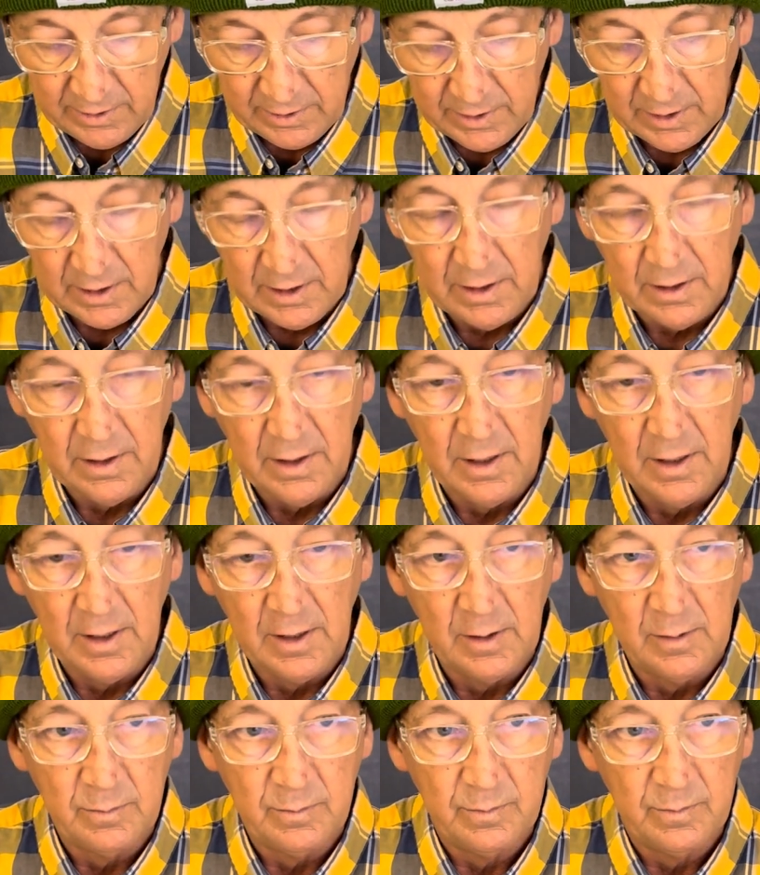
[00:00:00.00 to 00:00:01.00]
the
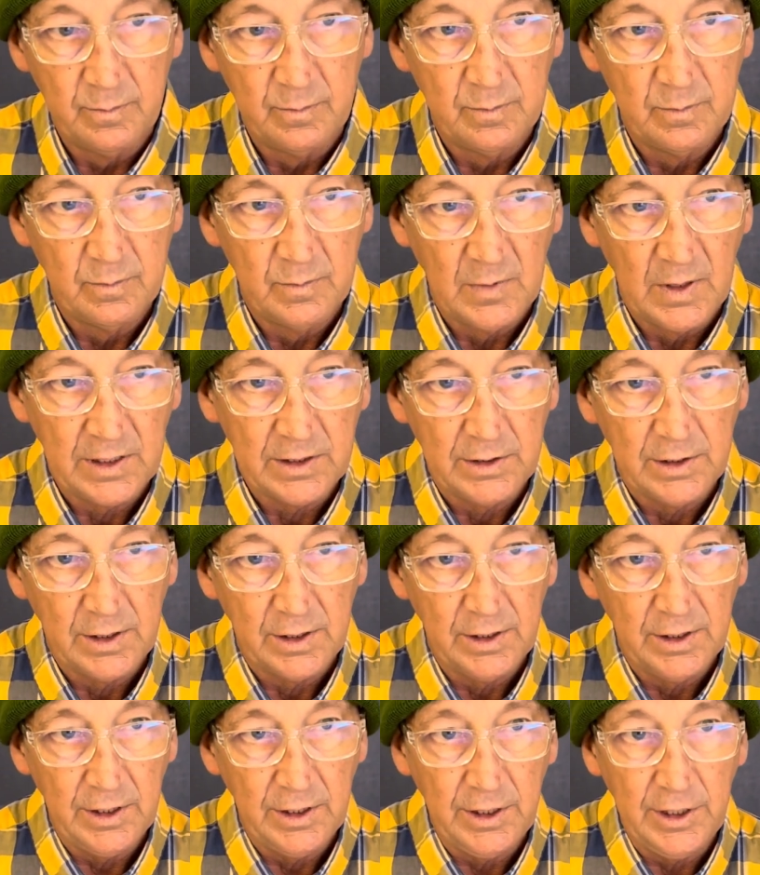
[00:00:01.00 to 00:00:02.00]
like
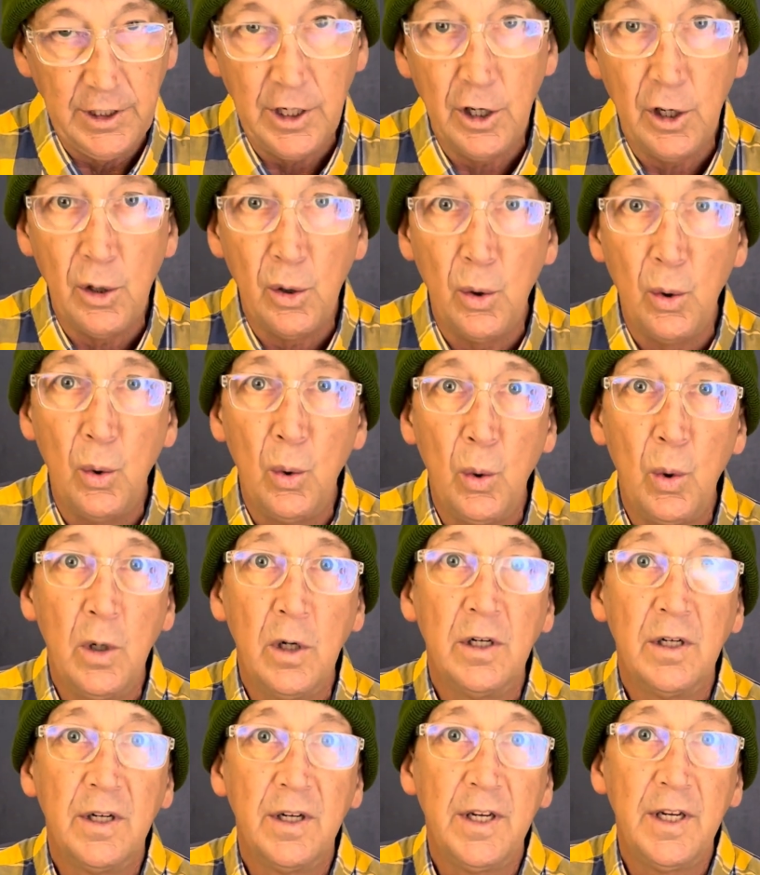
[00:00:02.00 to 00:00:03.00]
the yo
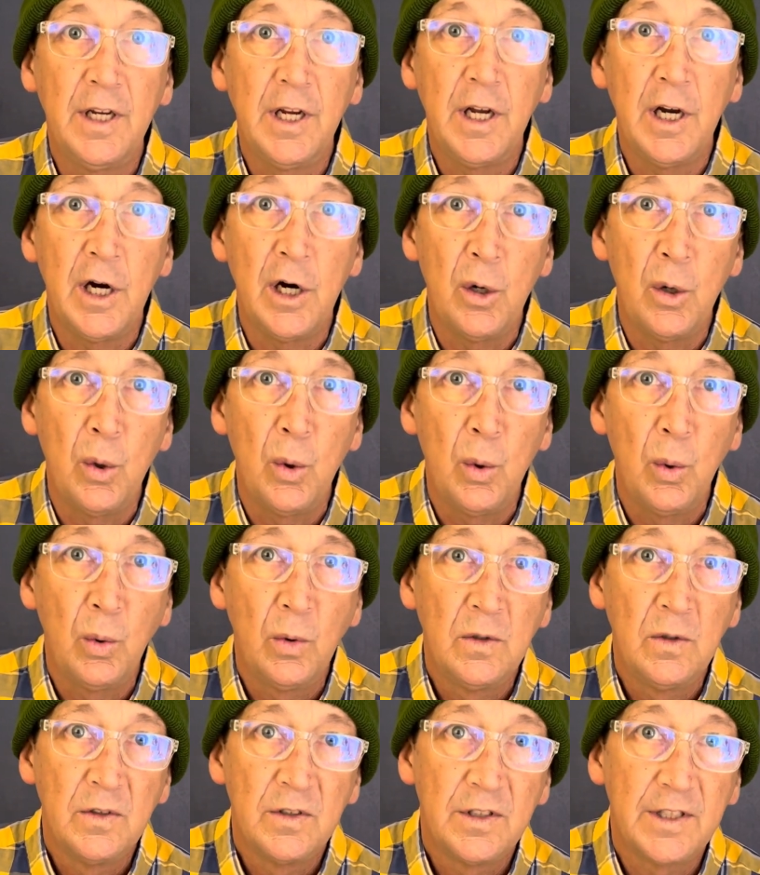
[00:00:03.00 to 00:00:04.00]

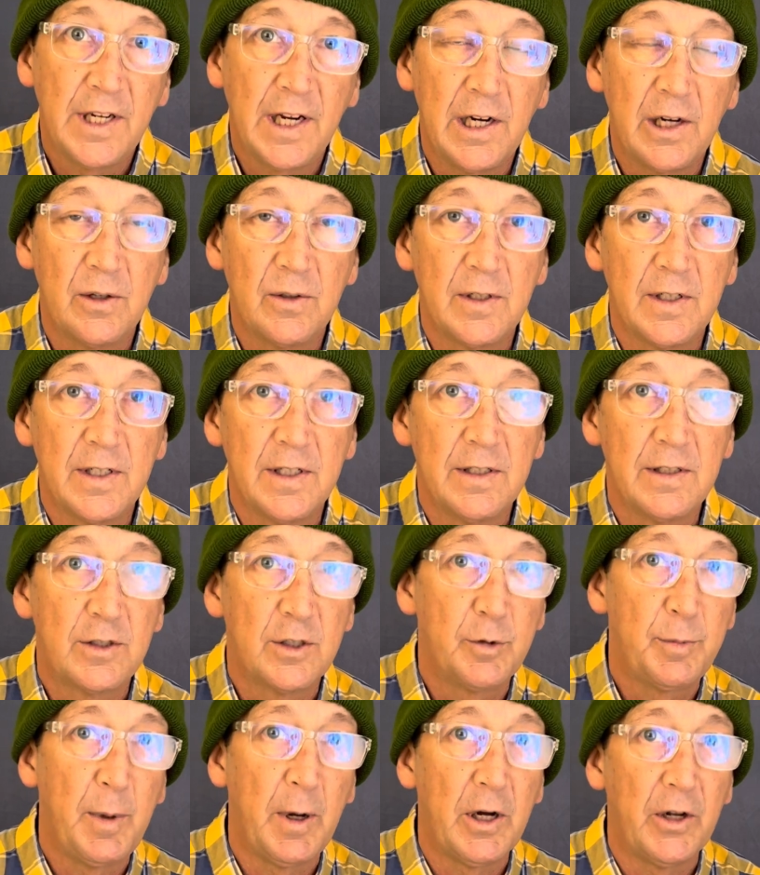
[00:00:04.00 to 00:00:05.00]
sound is
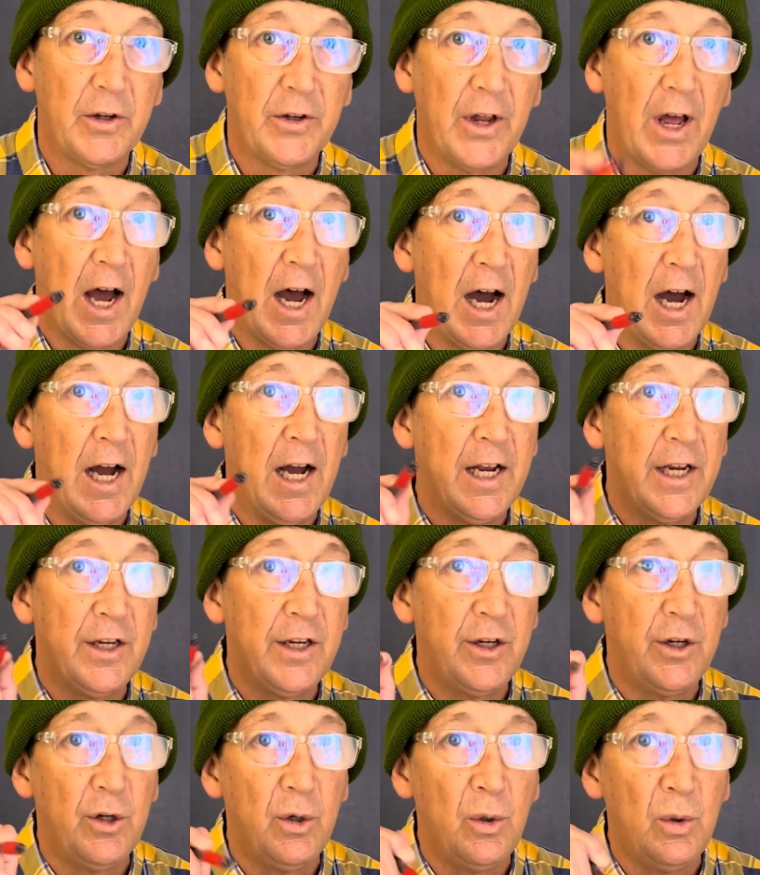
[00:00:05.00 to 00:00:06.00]
spelled
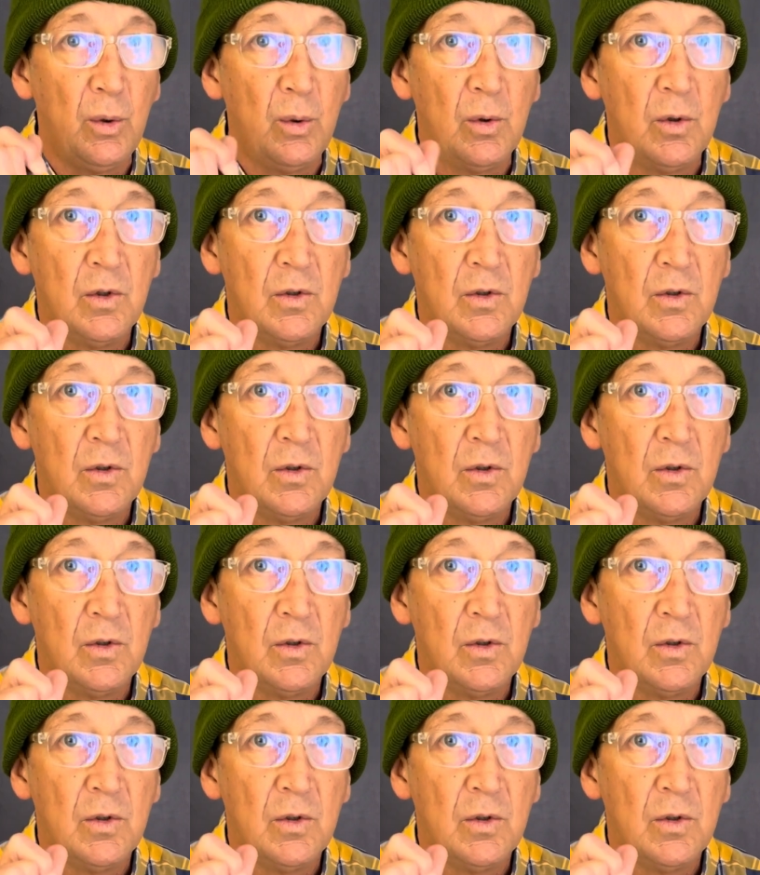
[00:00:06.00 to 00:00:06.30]
IU,